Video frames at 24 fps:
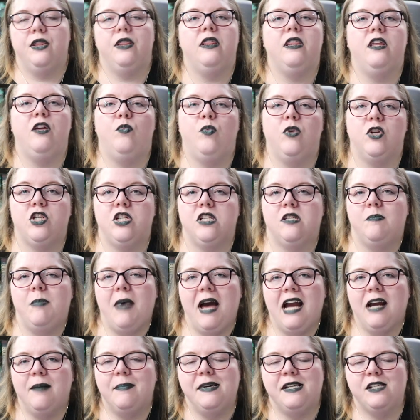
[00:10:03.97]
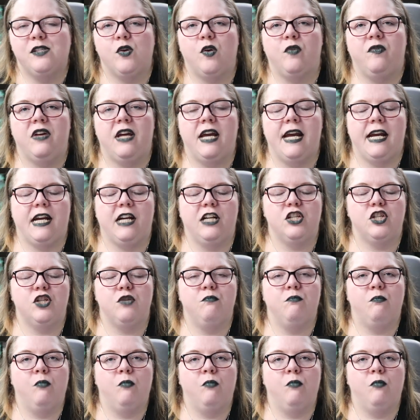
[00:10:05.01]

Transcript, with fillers: The Witch is Back by Sophie H.